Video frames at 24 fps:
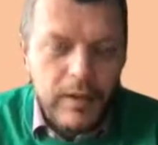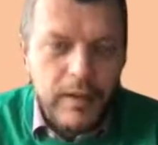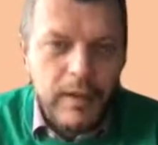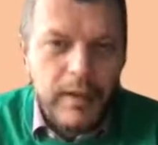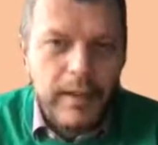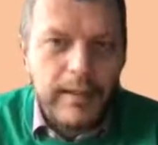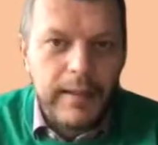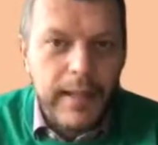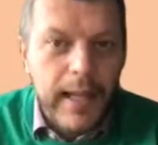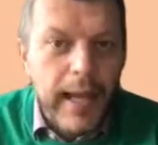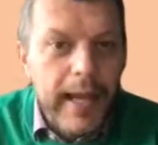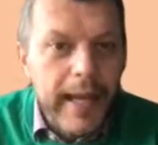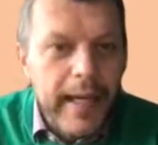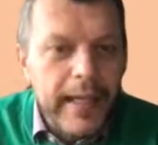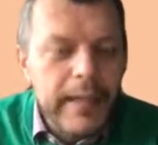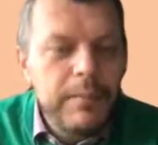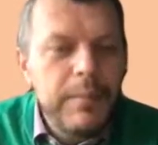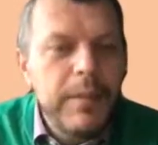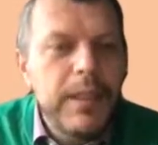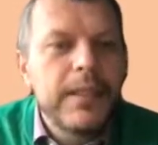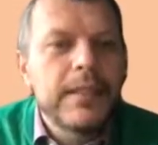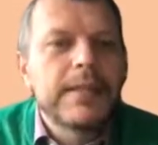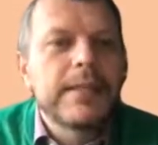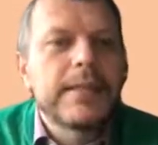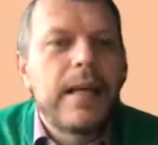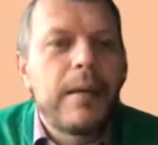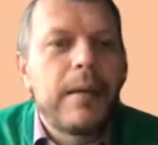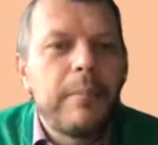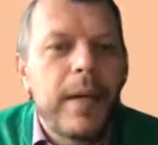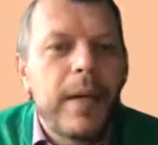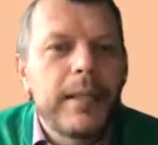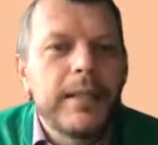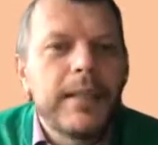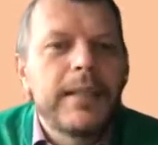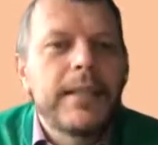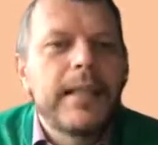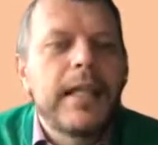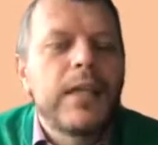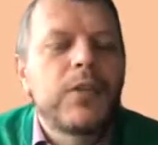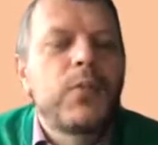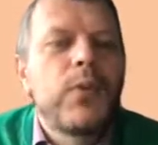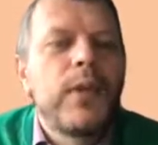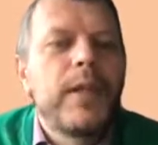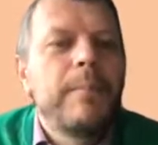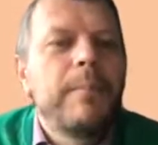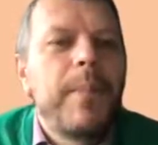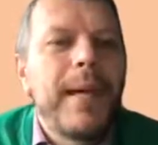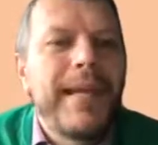Client means somebody that
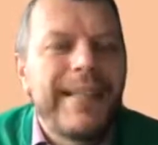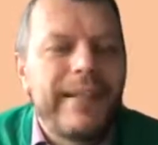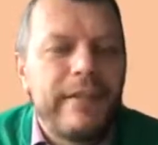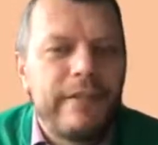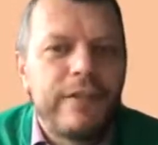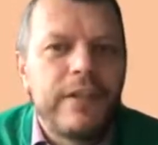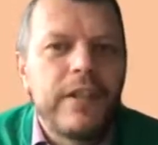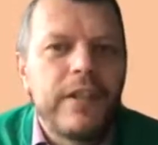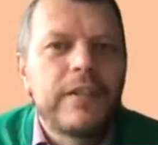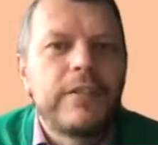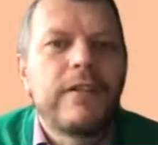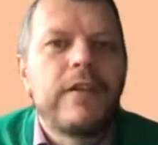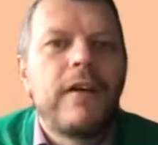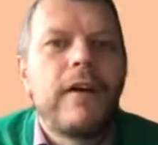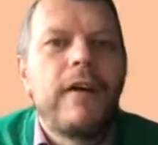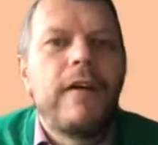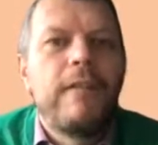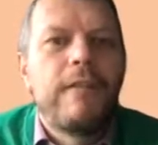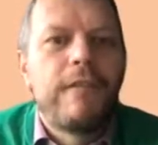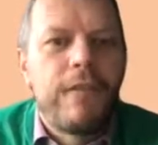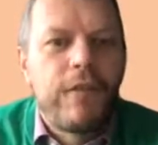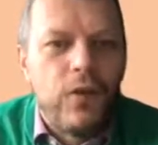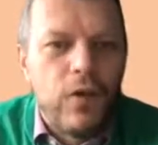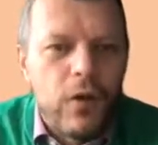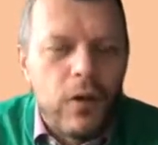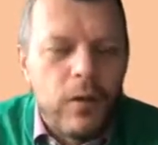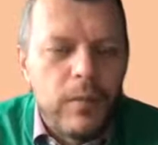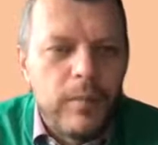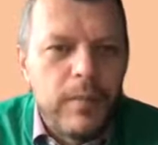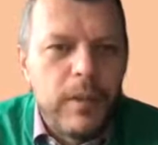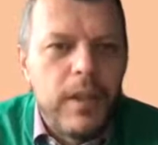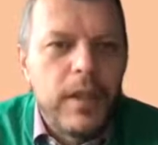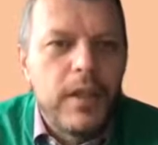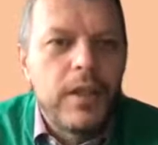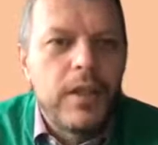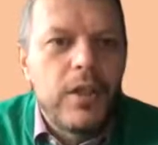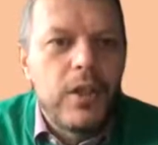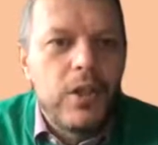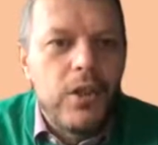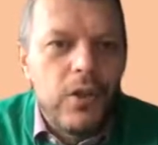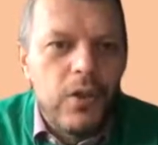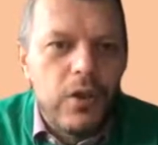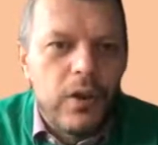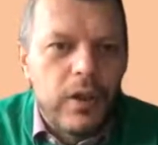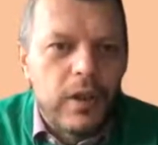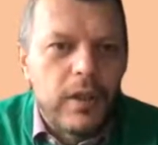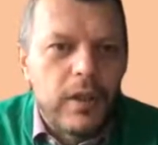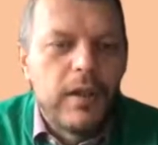will benefit from
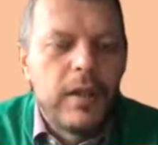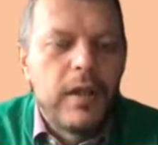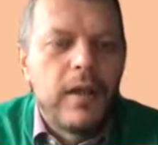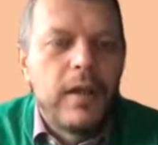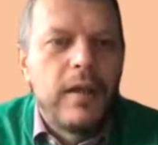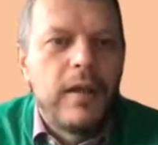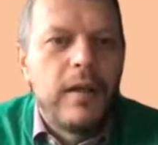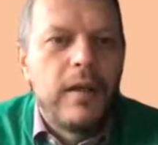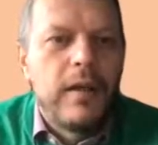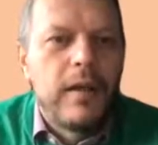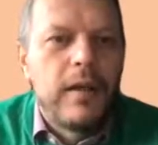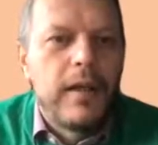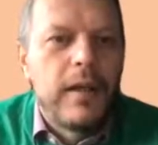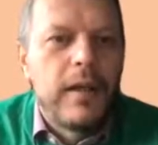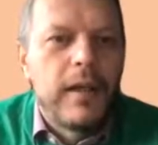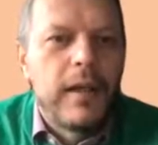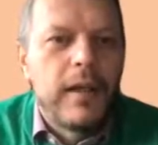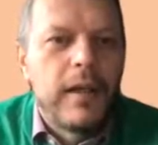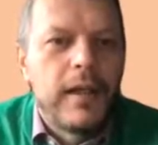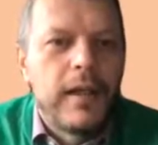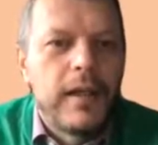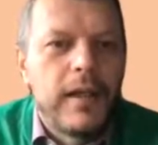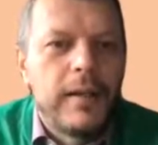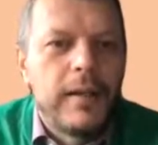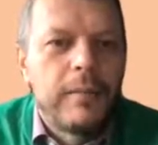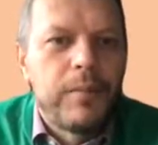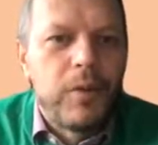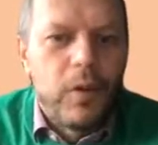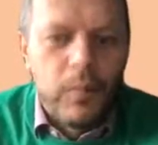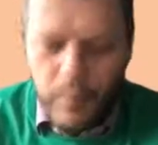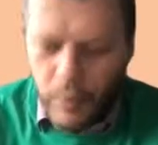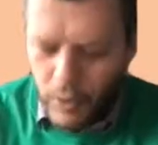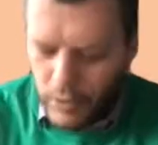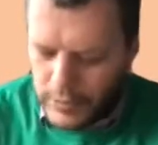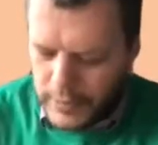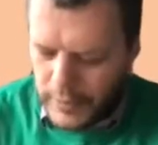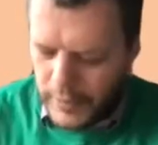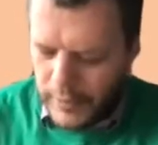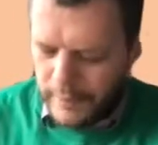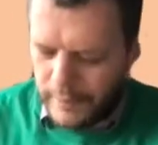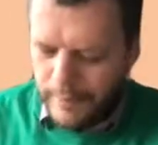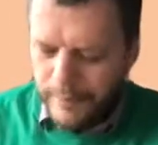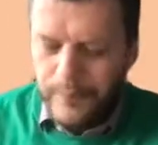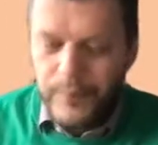your proposal.